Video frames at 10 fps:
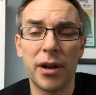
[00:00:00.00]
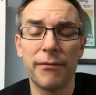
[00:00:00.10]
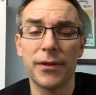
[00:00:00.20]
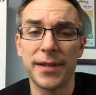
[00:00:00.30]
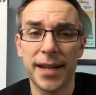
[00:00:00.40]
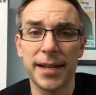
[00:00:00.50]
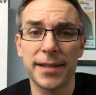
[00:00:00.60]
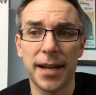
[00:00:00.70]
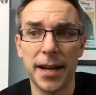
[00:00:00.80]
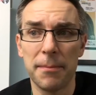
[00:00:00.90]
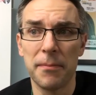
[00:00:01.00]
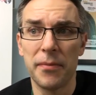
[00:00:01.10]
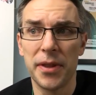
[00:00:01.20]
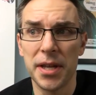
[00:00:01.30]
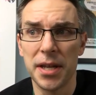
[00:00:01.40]
run for the second
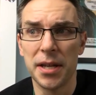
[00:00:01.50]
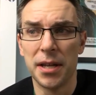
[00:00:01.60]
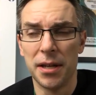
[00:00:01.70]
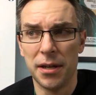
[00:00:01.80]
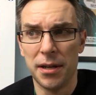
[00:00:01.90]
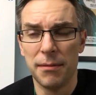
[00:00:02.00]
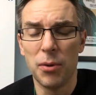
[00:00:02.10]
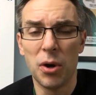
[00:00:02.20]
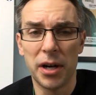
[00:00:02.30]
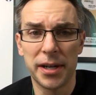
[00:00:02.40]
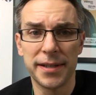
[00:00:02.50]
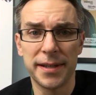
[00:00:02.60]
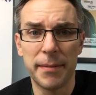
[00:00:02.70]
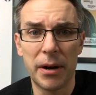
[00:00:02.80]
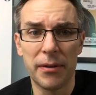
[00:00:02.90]
time the Mohawk
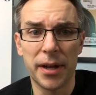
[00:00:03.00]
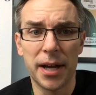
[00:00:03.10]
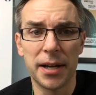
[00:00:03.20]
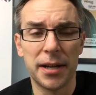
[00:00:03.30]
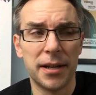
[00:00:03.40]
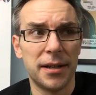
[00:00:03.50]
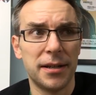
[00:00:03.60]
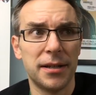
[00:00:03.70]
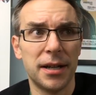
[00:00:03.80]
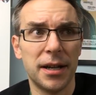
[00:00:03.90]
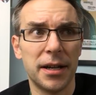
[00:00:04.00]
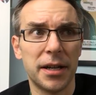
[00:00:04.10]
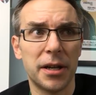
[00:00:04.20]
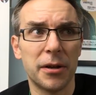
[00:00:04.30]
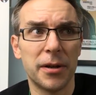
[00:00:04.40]
Hudson Marathon
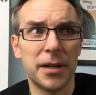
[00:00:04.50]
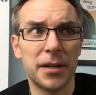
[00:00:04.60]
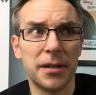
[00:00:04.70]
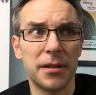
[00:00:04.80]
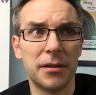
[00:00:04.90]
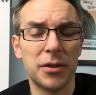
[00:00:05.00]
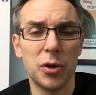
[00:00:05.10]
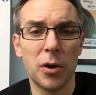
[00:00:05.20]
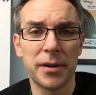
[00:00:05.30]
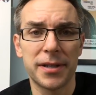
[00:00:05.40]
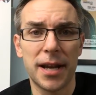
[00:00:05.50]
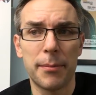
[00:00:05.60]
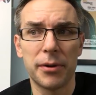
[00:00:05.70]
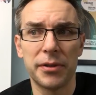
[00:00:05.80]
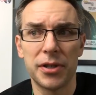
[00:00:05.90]
here in New York's
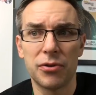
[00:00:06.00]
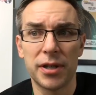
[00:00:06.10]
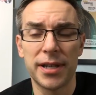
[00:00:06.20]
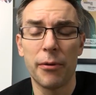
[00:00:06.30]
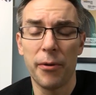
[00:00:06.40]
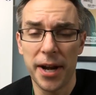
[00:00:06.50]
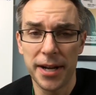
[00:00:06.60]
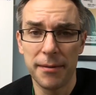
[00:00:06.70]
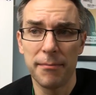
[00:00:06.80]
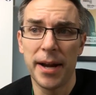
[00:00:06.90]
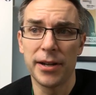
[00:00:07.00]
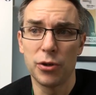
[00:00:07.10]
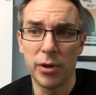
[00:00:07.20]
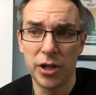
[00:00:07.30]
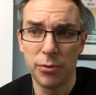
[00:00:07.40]
Capital District. I ran it back
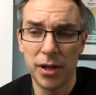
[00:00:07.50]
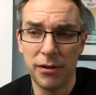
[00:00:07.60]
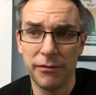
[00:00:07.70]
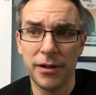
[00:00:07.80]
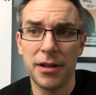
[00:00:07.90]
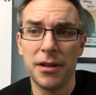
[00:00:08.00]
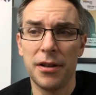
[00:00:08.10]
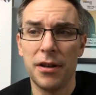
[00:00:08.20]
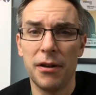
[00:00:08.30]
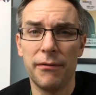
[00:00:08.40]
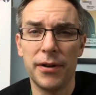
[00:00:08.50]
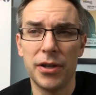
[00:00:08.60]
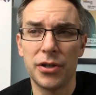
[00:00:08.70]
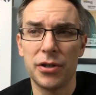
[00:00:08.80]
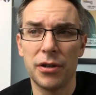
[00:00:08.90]
in 2012,
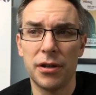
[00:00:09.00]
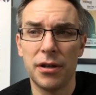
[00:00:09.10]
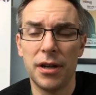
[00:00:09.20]
finished